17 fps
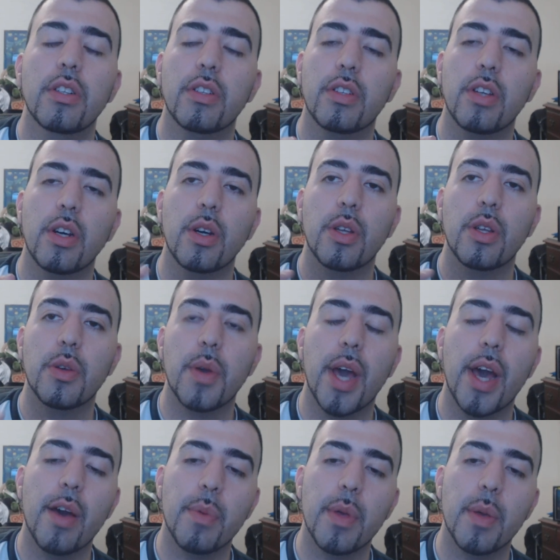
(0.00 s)
So you
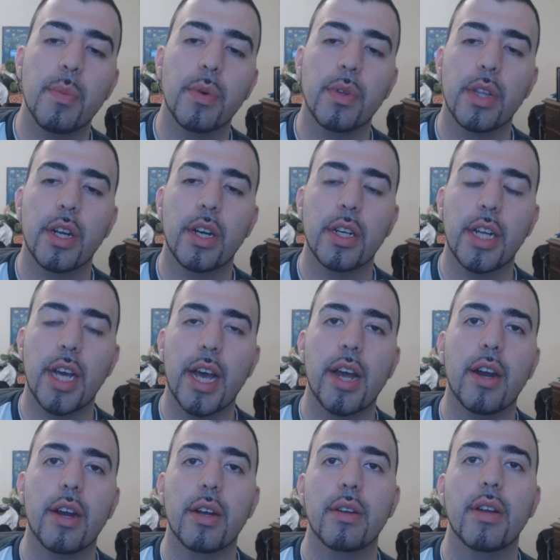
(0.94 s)
have people that are
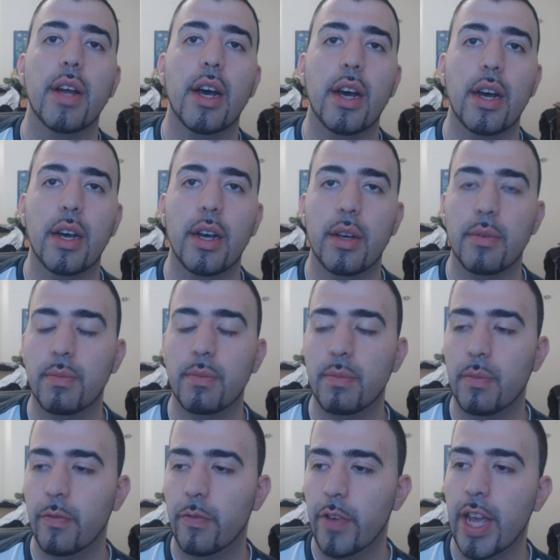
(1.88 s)
diehard
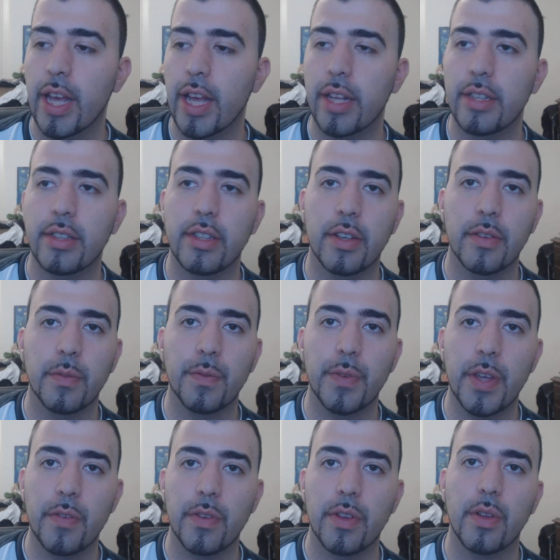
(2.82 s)
fans of
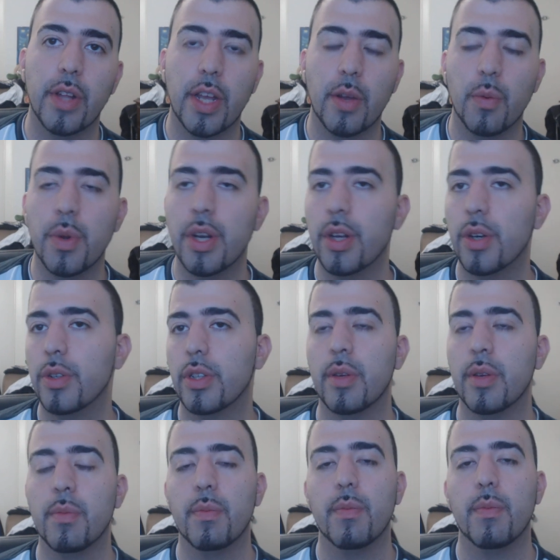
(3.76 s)
even like
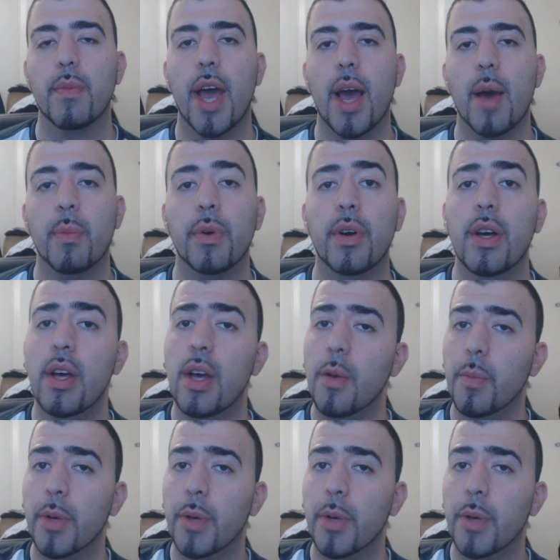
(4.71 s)
Windows and Apple,